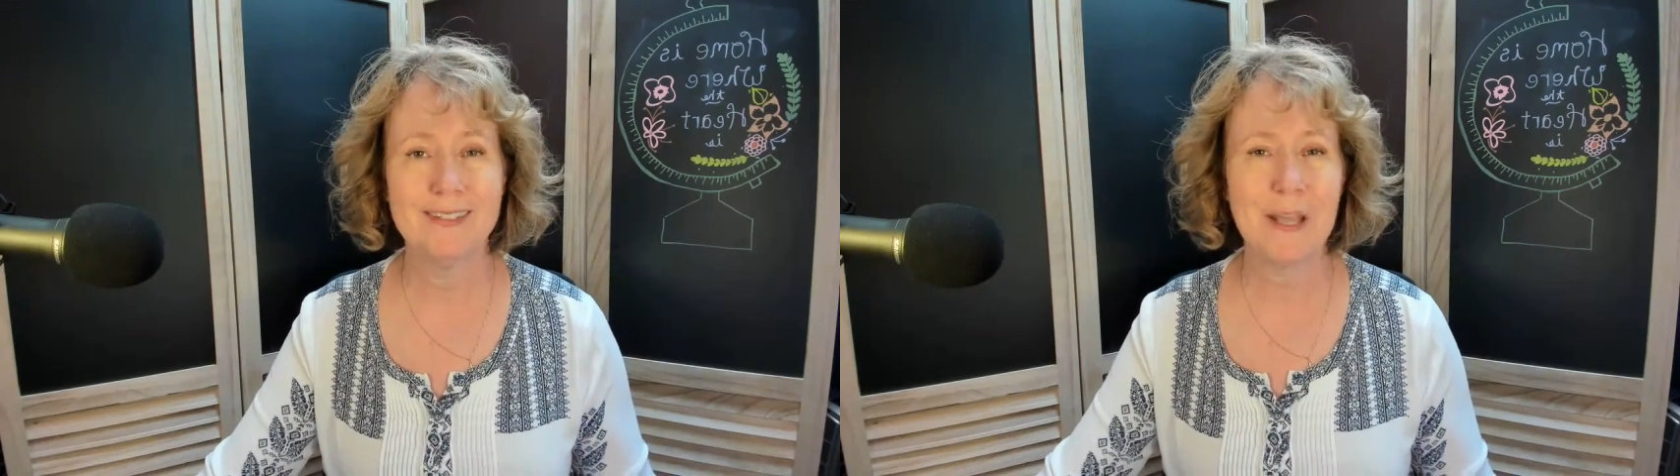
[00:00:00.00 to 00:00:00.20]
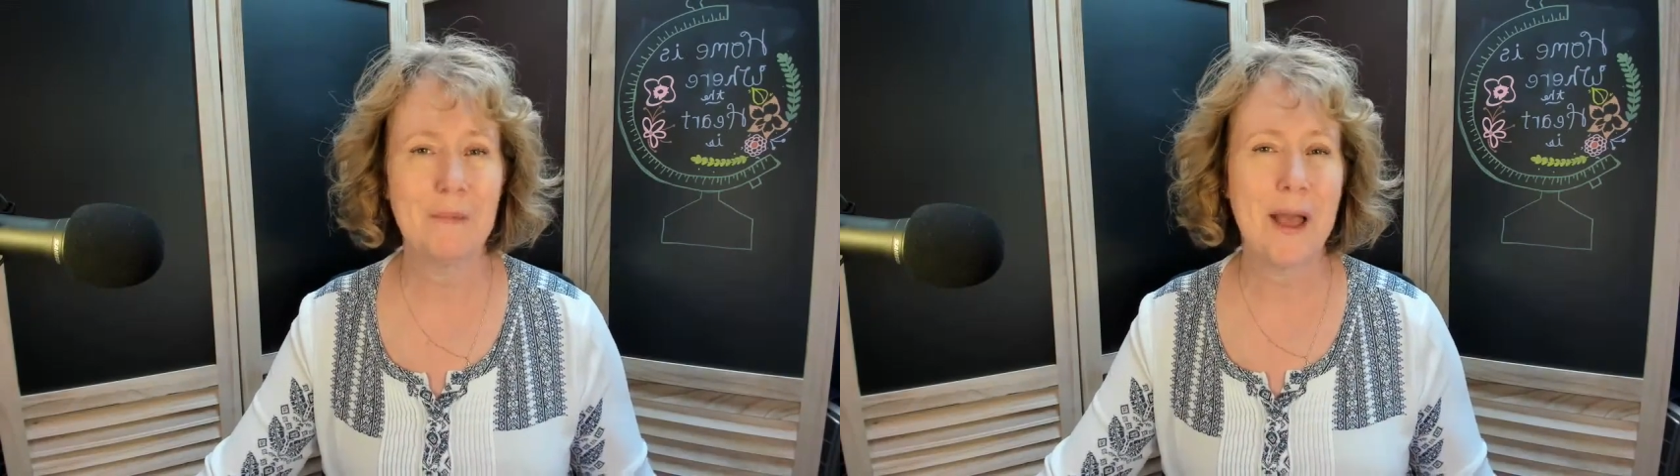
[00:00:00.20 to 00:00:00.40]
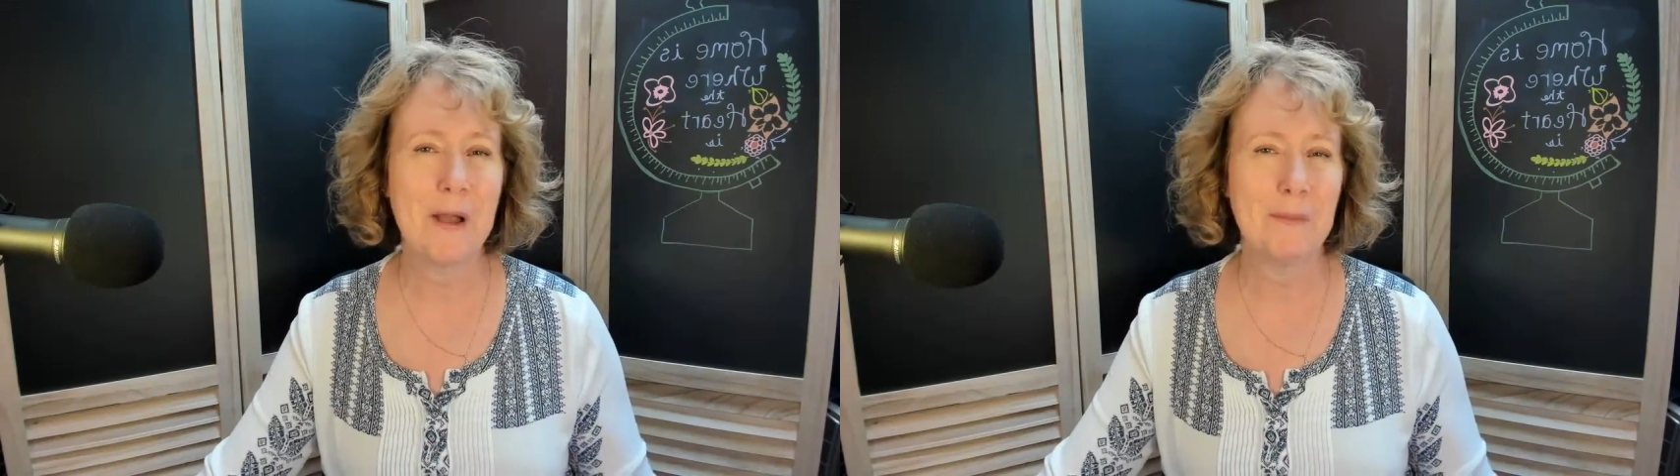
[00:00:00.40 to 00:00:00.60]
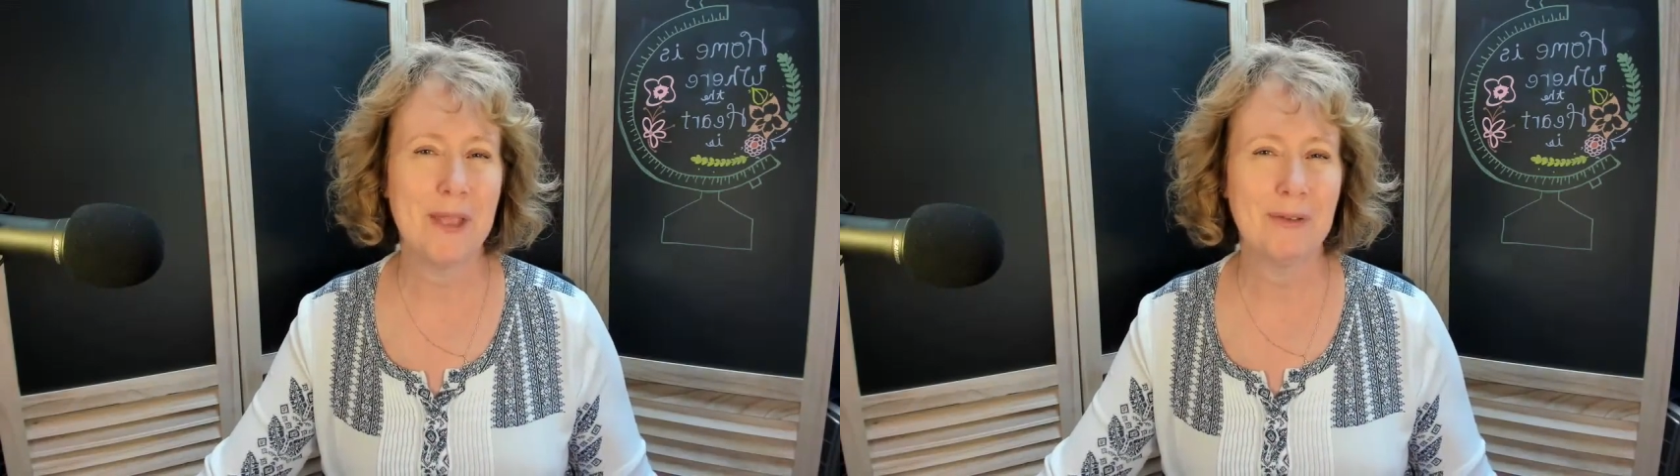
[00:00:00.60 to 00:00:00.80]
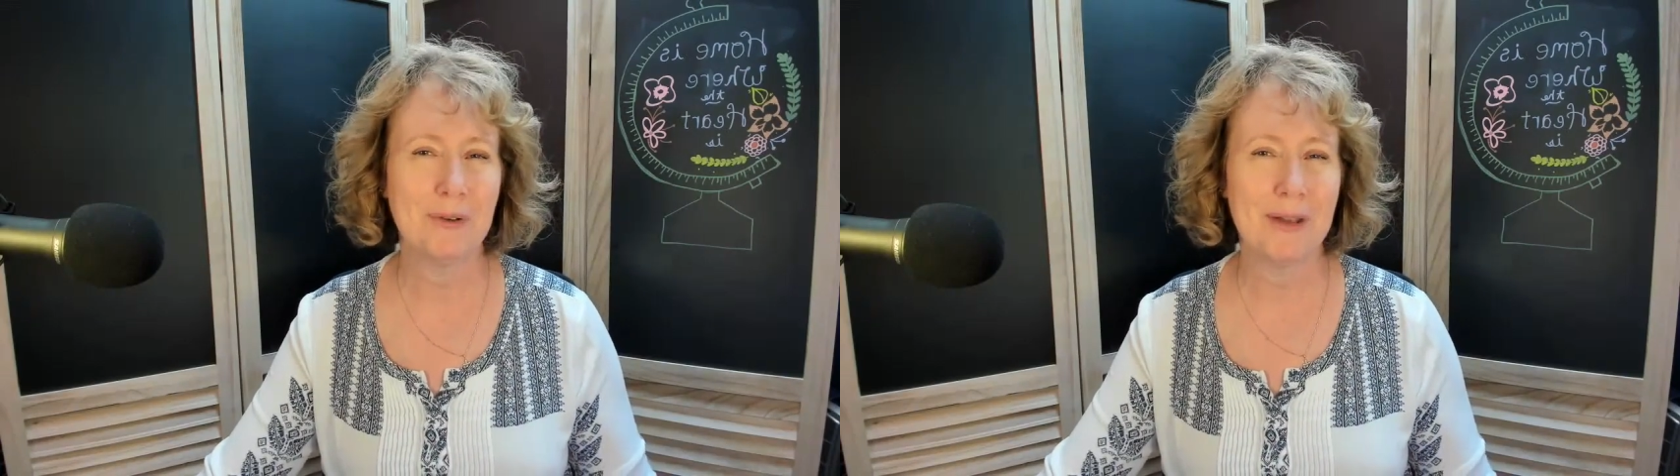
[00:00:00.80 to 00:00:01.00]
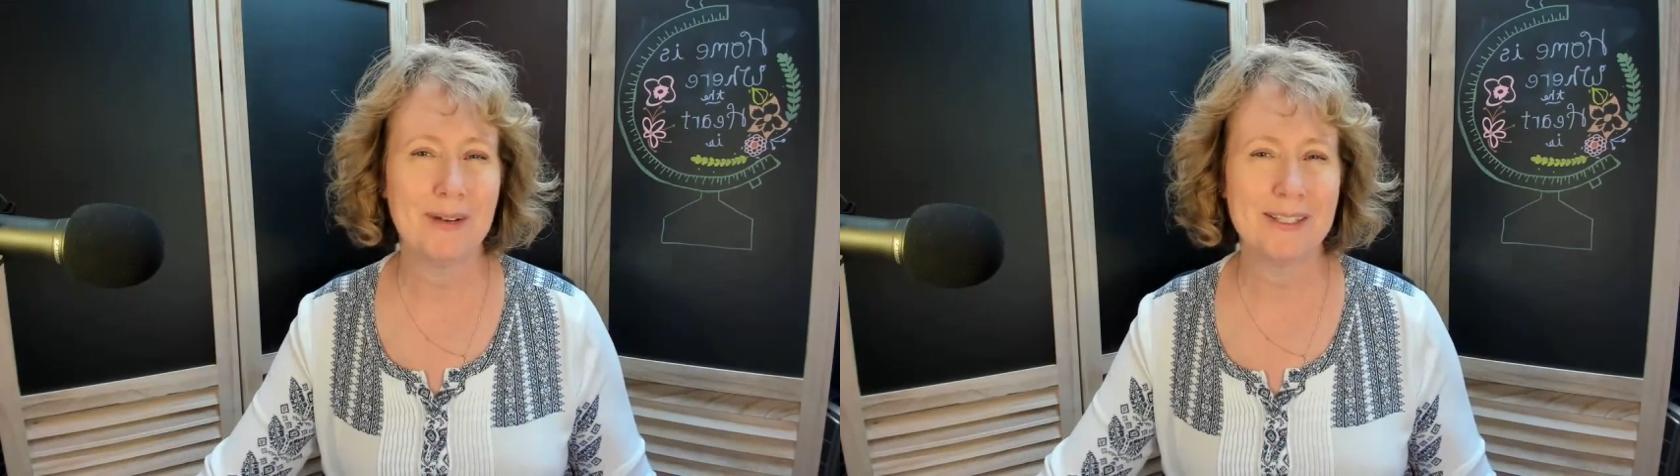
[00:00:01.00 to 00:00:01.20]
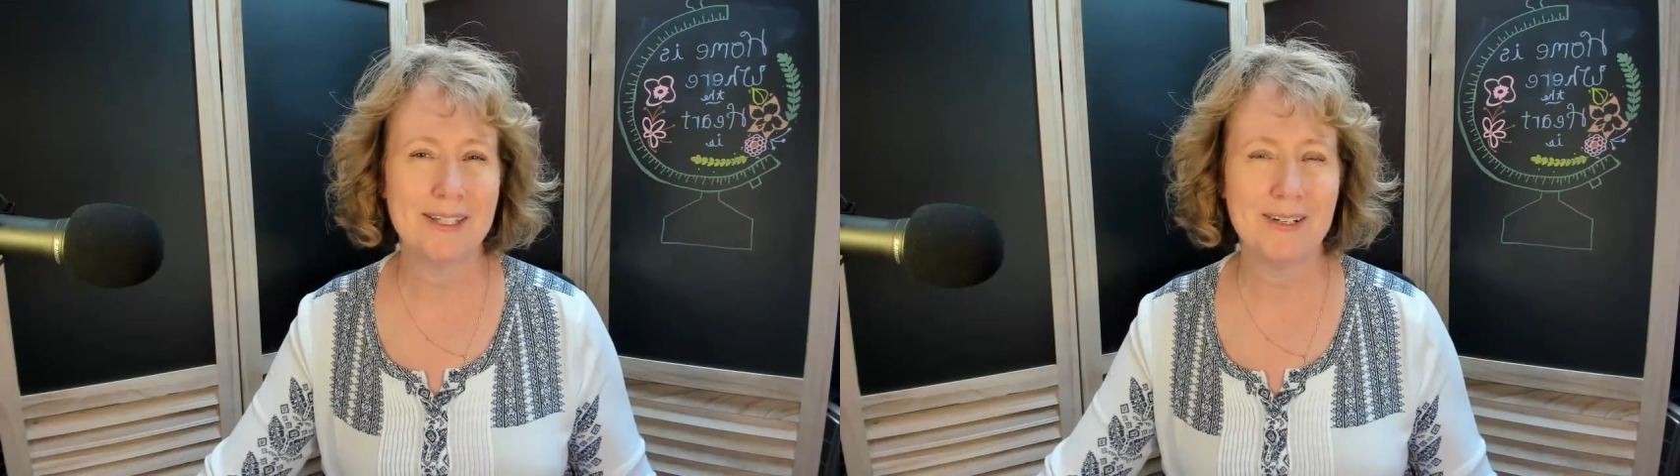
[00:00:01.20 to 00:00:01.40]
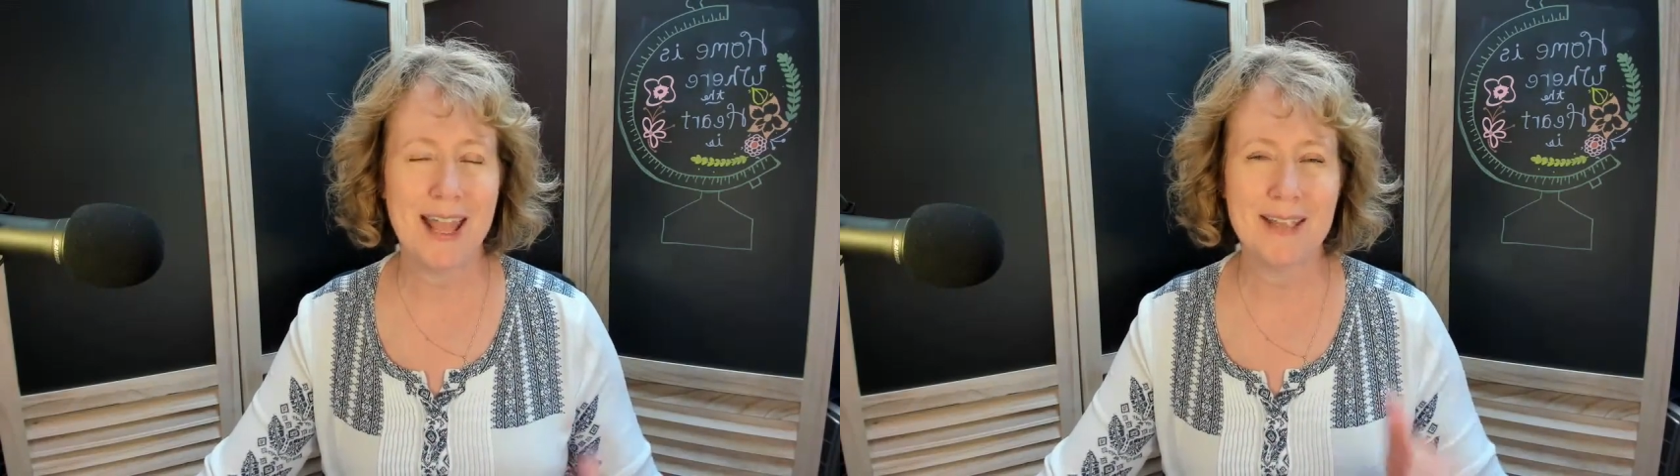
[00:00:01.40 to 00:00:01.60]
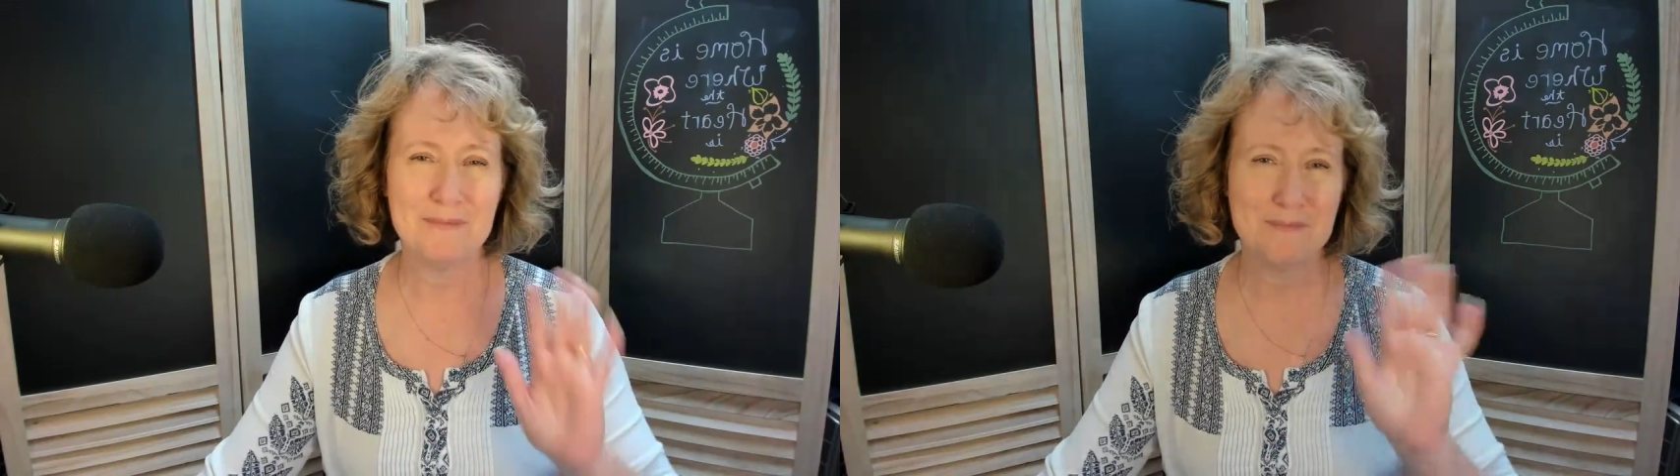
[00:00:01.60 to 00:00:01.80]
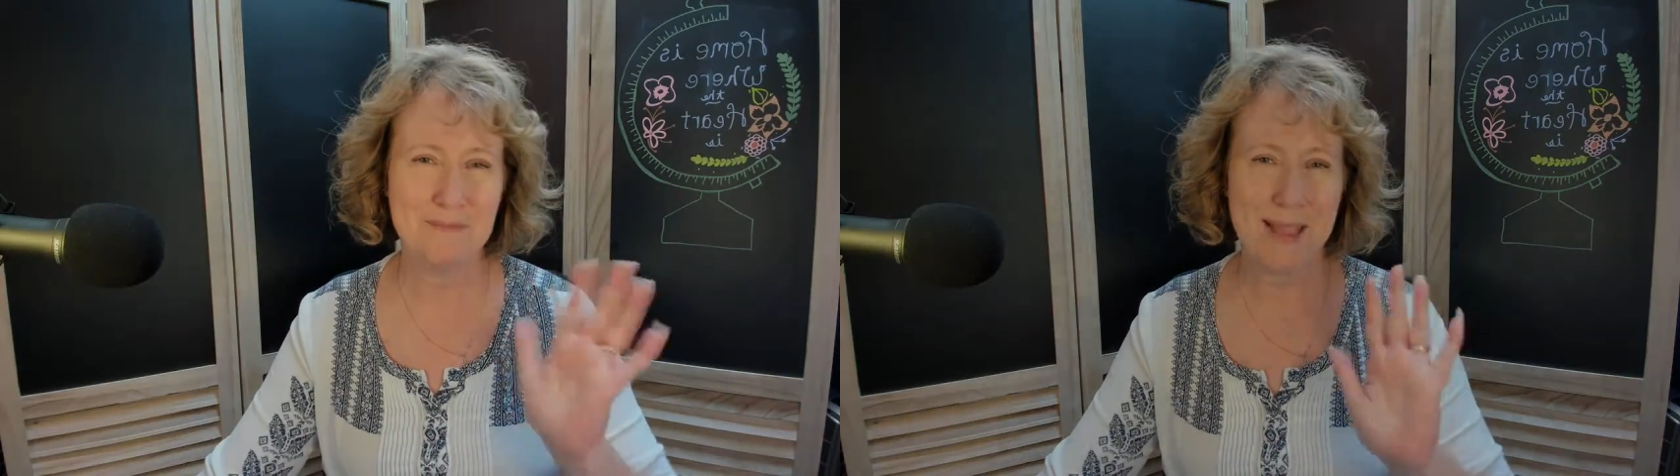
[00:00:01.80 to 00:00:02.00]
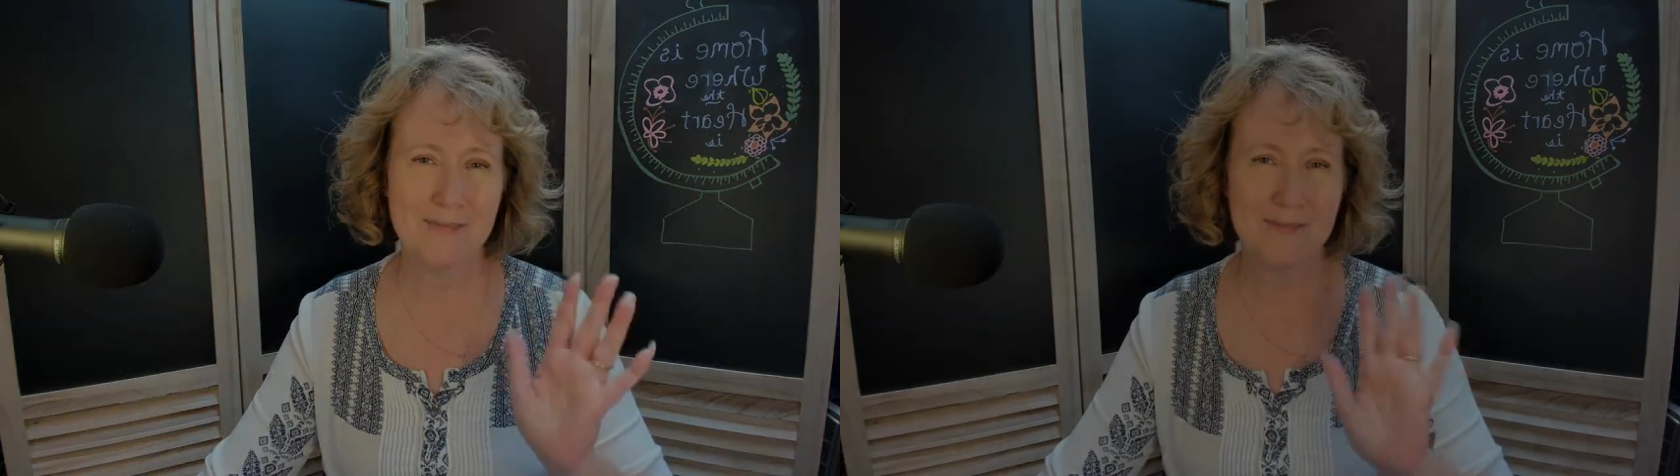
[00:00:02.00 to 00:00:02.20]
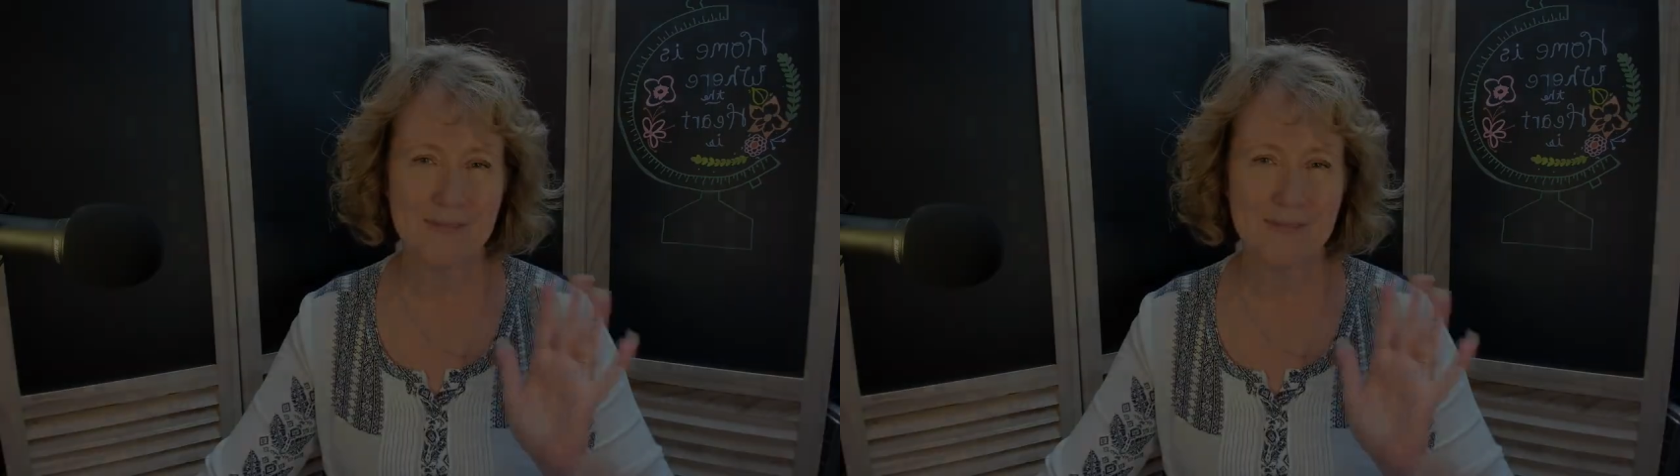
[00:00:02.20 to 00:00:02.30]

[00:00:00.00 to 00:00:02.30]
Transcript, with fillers: So I hope you have a great rest of your day. Bye.